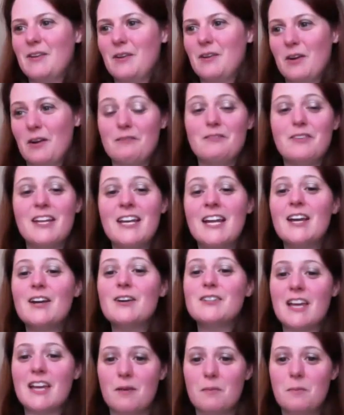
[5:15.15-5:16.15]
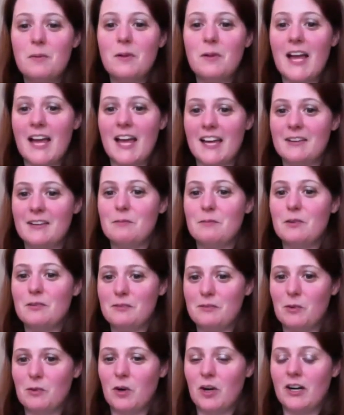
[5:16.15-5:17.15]
on videos I plan
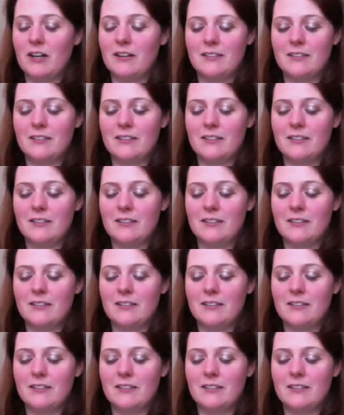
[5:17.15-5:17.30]
before.